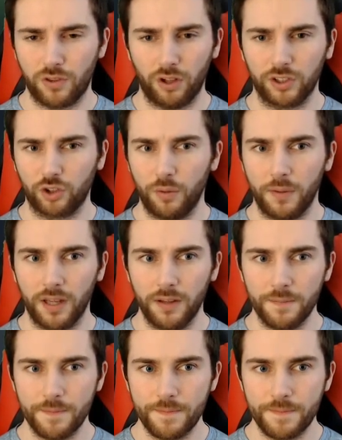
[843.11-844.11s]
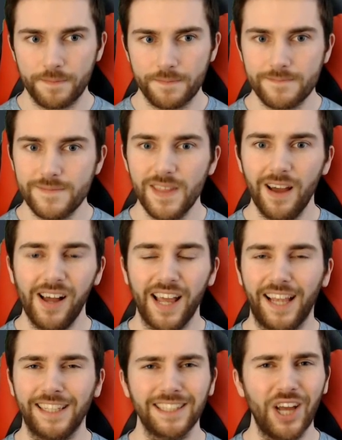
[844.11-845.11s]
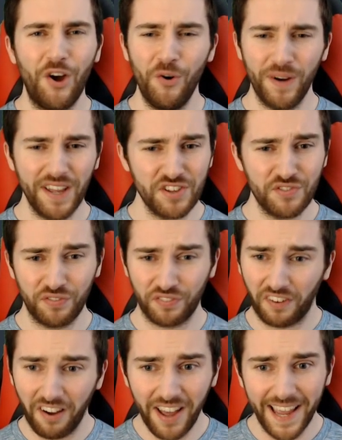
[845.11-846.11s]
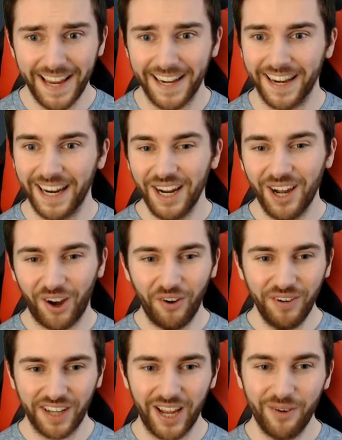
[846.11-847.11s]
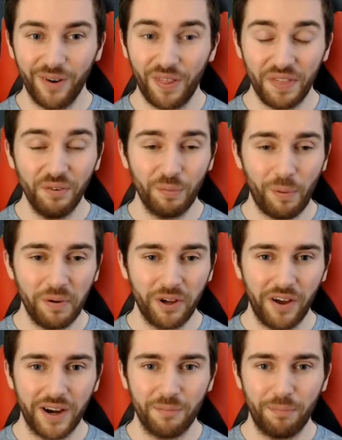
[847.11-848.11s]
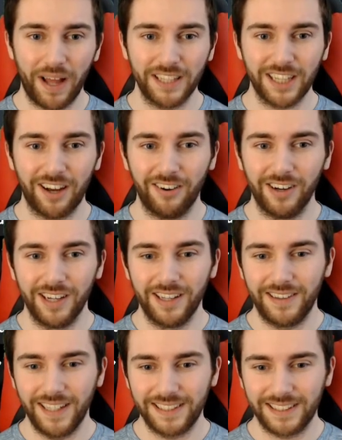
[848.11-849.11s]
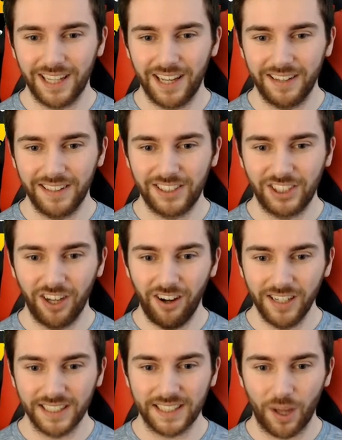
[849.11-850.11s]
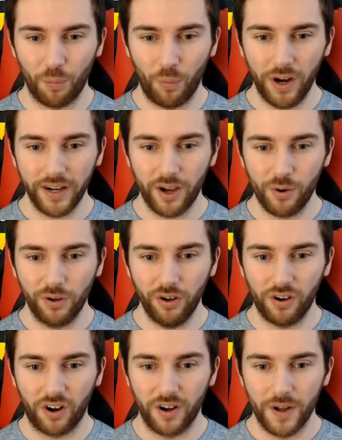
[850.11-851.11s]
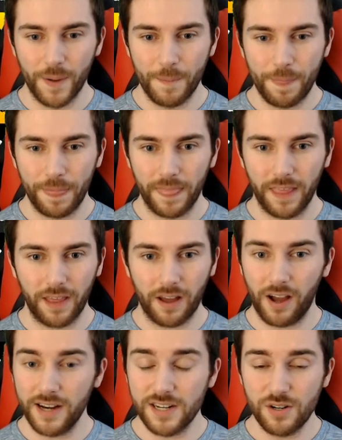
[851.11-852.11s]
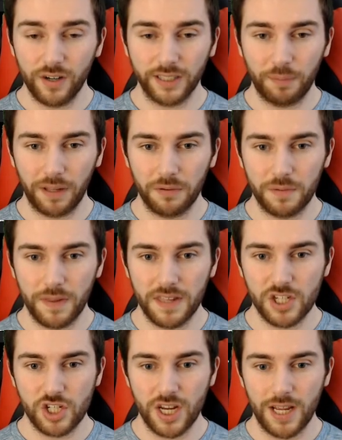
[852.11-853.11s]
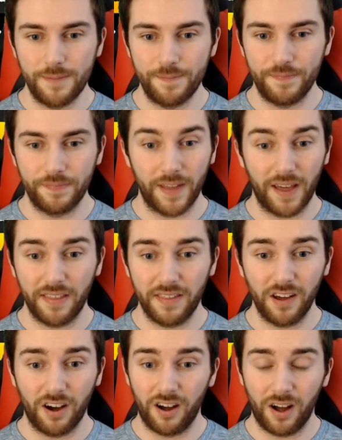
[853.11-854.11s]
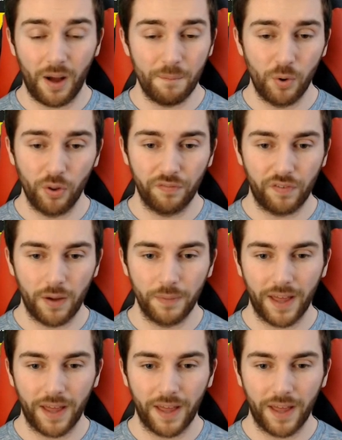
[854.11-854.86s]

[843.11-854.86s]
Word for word: don't screw me here. Nice. Oh, that's fine. Okay, well I think we'll probably go ahead and badge out this uh, this Giannis then. Why the hell not? I did not expect them to be this cheap. Now that they are, I'm more than fine with